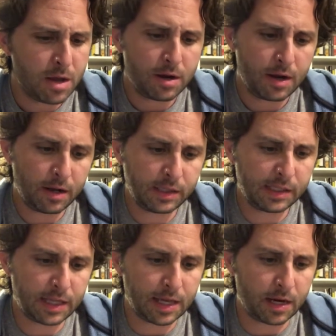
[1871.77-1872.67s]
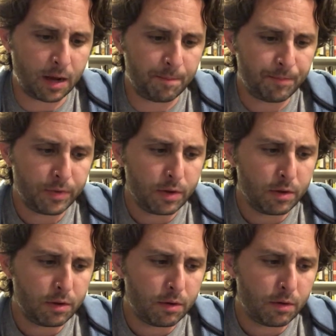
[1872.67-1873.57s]
How does he set that up?
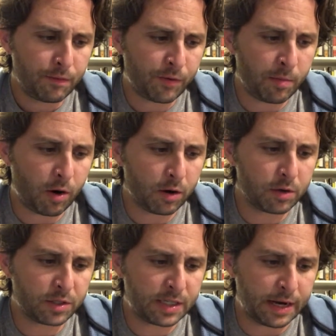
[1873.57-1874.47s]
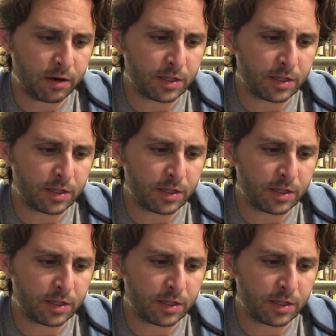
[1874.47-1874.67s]
From Argo's stairs,